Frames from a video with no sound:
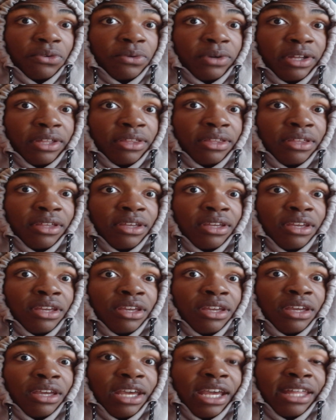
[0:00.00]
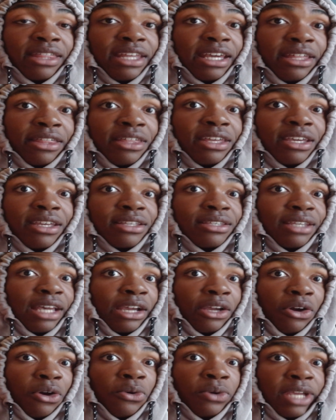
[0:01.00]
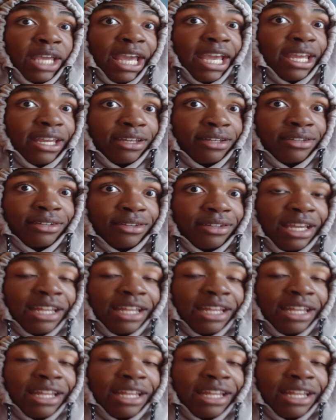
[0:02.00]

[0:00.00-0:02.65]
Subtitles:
with, and they think it's okay.